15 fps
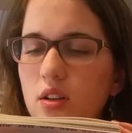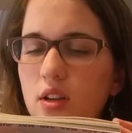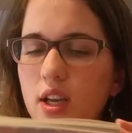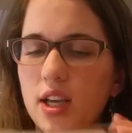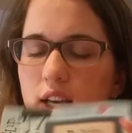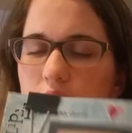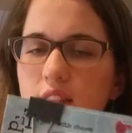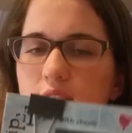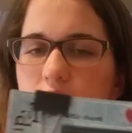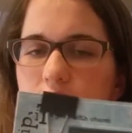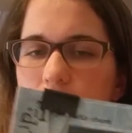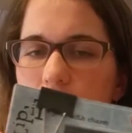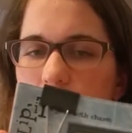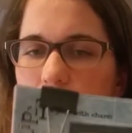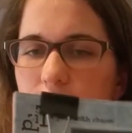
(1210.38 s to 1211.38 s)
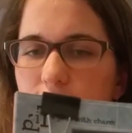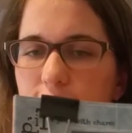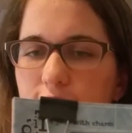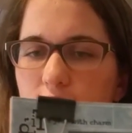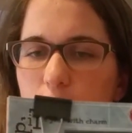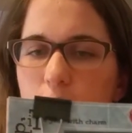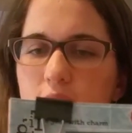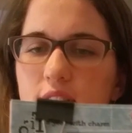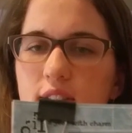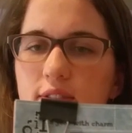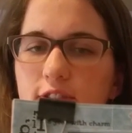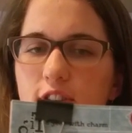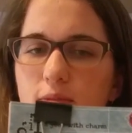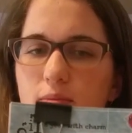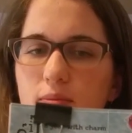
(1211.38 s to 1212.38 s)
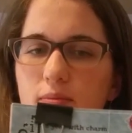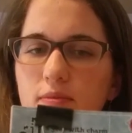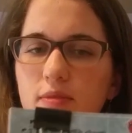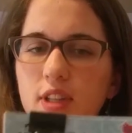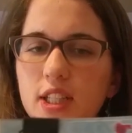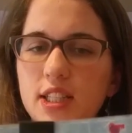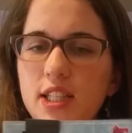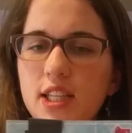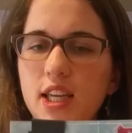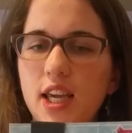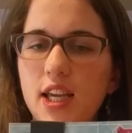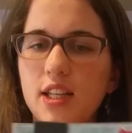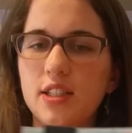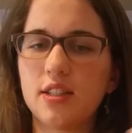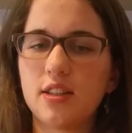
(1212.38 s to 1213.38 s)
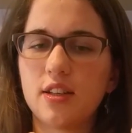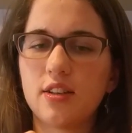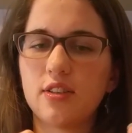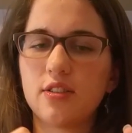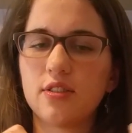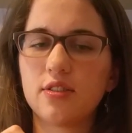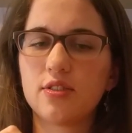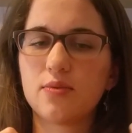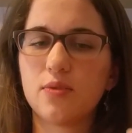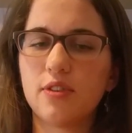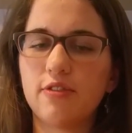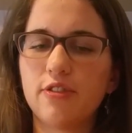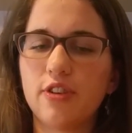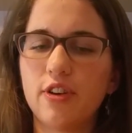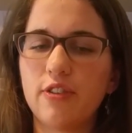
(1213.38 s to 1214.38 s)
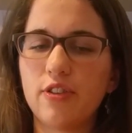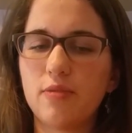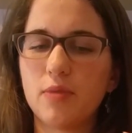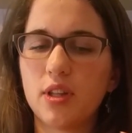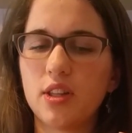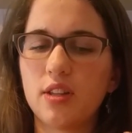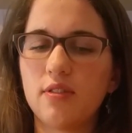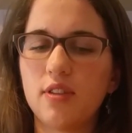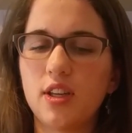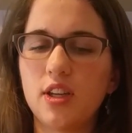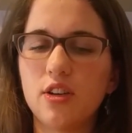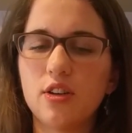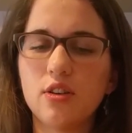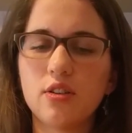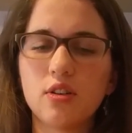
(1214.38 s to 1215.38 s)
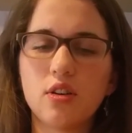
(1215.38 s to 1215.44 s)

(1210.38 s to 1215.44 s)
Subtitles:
I got this set of flippets from Lizzie Kate. There's one for every month of the year.